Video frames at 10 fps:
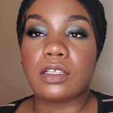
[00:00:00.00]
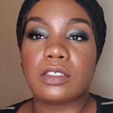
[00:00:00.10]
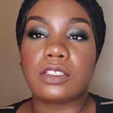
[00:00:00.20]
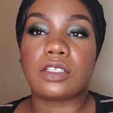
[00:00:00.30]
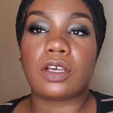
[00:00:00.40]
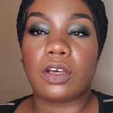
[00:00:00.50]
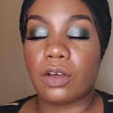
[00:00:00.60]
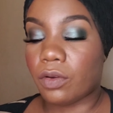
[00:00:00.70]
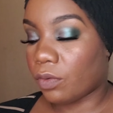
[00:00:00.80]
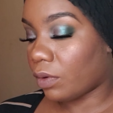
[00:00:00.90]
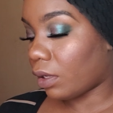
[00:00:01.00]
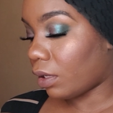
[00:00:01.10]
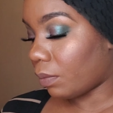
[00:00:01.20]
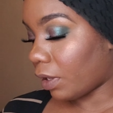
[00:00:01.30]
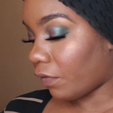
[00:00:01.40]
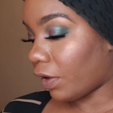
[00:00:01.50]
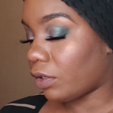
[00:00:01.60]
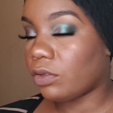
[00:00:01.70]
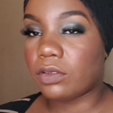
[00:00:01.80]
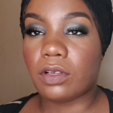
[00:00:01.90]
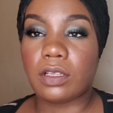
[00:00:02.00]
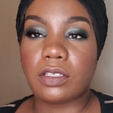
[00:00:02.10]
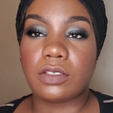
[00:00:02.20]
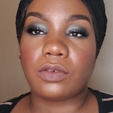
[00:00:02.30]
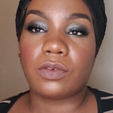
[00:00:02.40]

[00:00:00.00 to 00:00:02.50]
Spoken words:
So my final thoughts